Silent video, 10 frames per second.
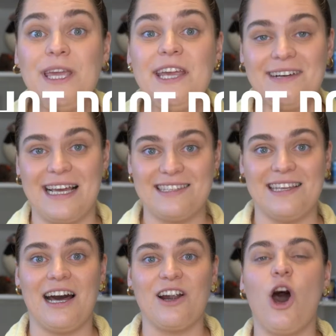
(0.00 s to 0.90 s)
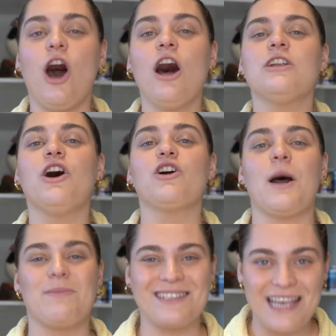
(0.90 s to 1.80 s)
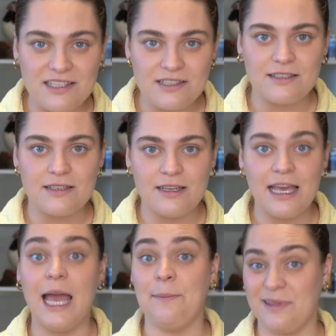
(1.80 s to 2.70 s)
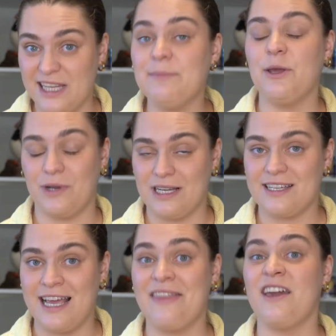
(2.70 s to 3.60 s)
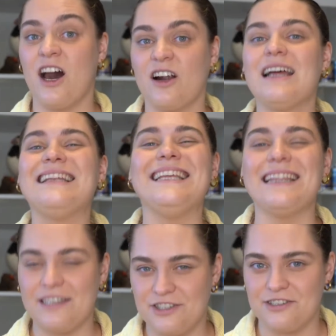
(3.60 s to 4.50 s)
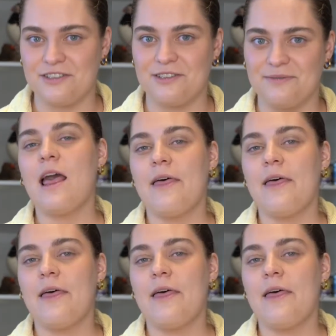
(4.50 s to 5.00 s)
We here in Iceland are hot dog obsessed, and believe me when I say they are delicious.